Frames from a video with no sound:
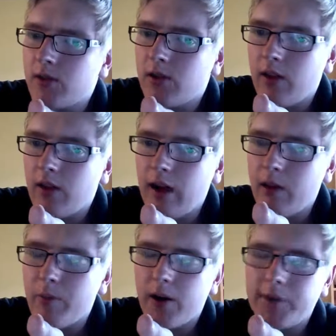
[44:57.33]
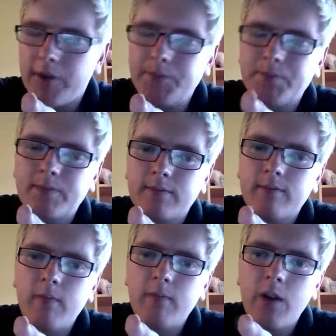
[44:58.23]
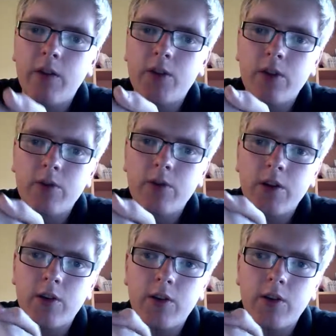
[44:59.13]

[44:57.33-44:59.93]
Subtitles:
to that, but the children